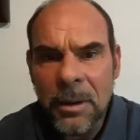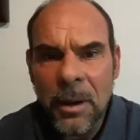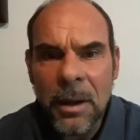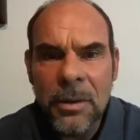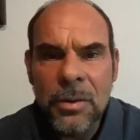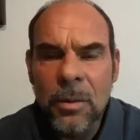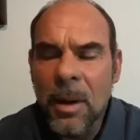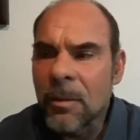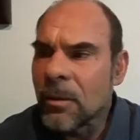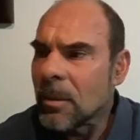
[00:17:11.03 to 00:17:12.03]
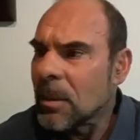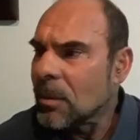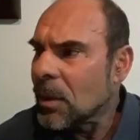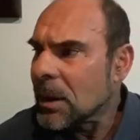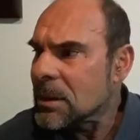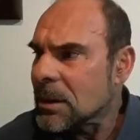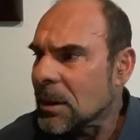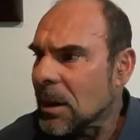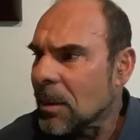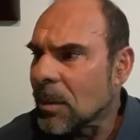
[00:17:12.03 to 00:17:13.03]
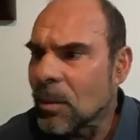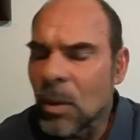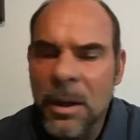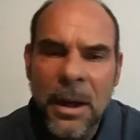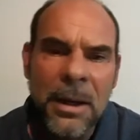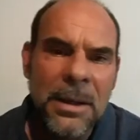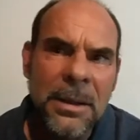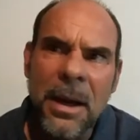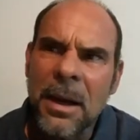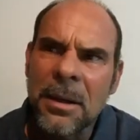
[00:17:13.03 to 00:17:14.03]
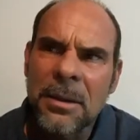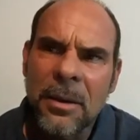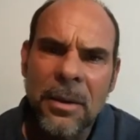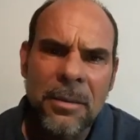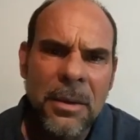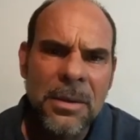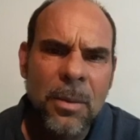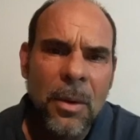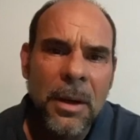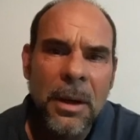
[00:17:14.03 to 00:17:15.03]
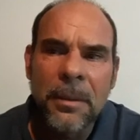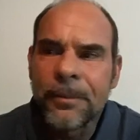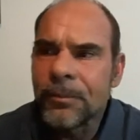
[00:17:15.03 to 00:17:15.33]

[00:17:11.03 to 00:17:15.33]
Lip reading: I can zoom up from, 198 to this morning.